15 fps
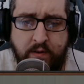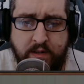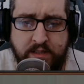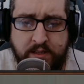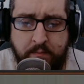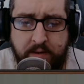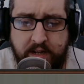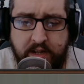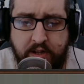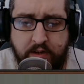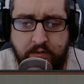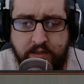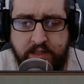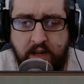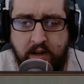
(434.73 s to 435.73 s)
are somebody
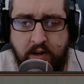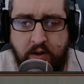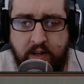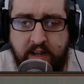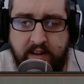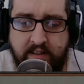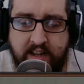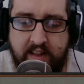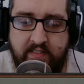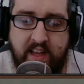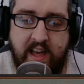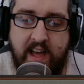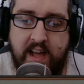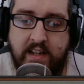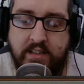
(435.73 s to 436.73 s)
who's looking to get their
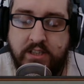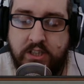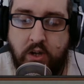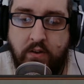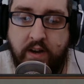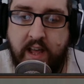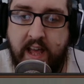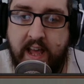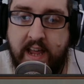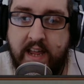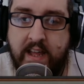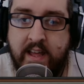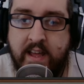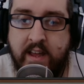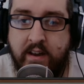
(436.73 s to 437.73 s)
hands on
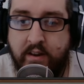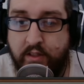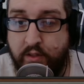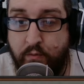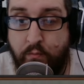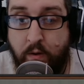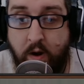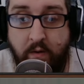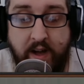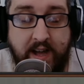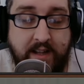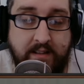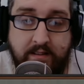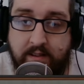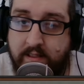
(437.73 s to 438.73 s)
another
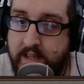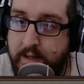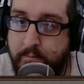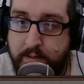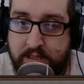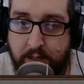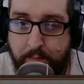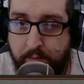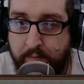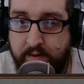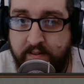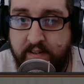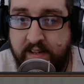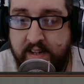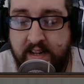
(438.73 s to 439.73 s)
Rohan-themed
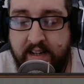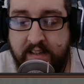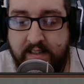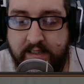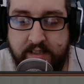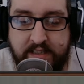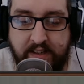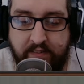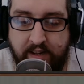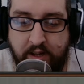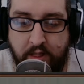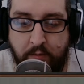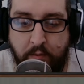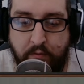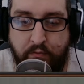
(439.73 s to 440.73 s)
supplement, this is definitely
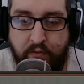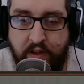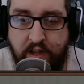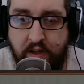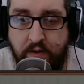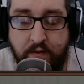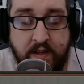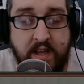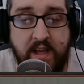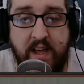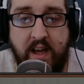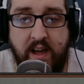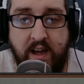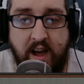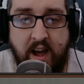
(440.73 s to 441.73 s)
the one for you.
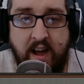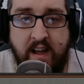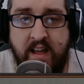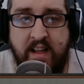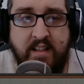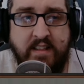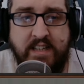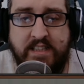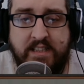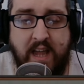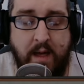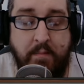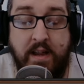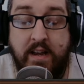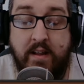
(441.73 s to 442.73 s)

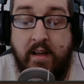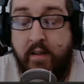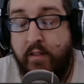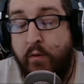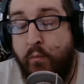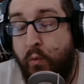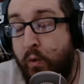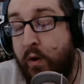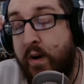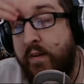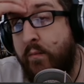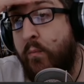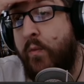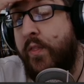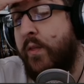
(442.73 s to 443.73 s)
The
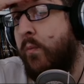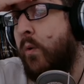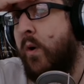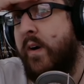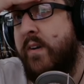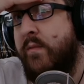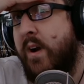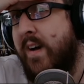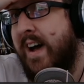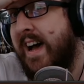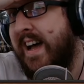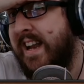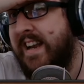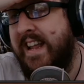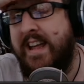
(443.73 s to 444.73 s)
War in
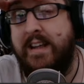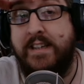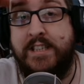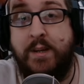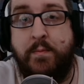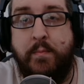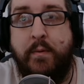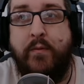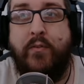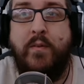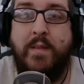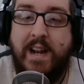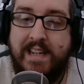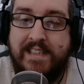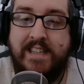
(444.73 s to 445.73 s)
Rohan supplement from
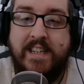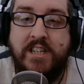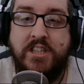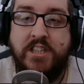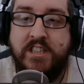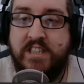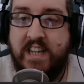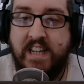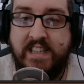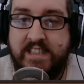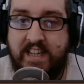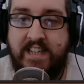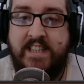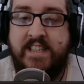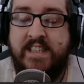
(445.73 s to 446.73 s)
the last edition still
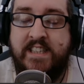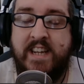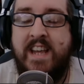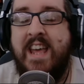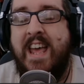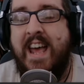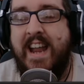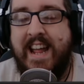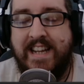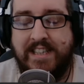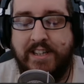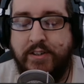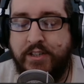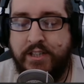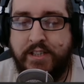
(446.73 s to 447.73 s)
exists and has
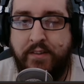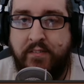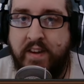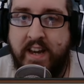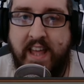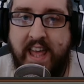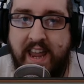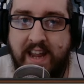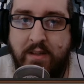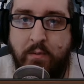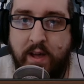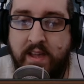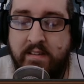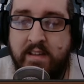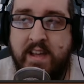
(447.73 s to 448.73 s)
loads of stuff in it
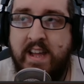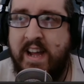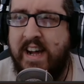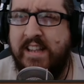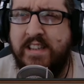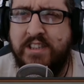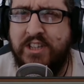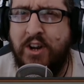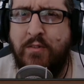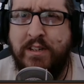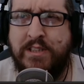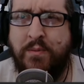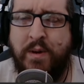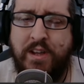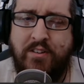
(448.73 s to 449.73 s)
anyway, and there's no
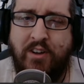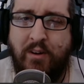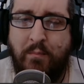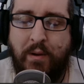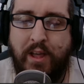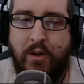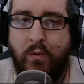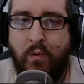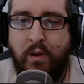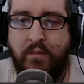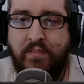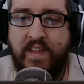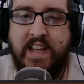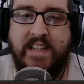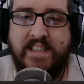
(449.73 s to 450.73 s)
reason why you can't play all of
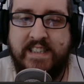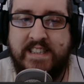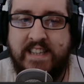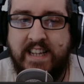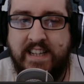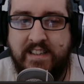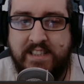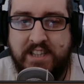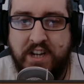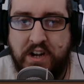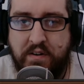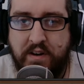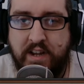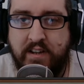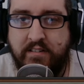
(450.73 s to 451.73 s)
the existing
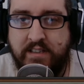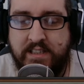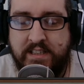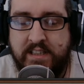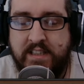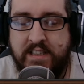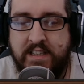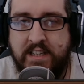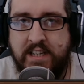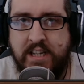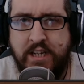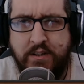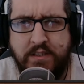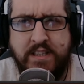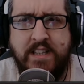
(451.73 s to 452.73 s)
scenarios
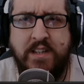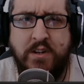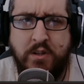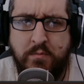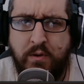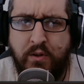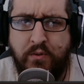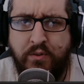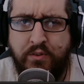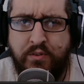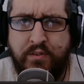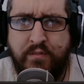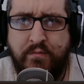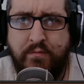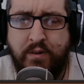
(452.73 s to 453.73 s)
using the new
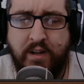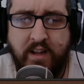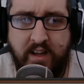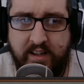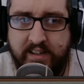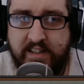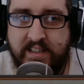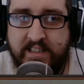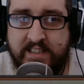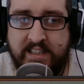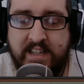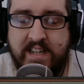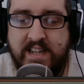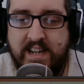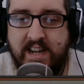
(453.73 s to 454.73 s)
models regardless,
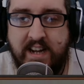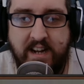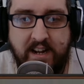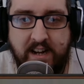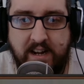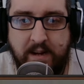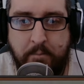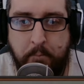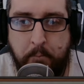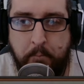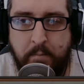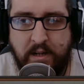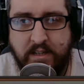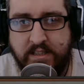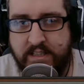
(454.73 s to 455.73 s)

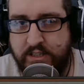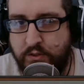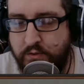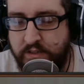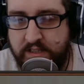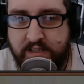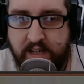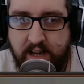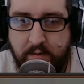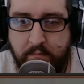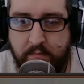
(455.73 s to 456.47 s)
because it's all the same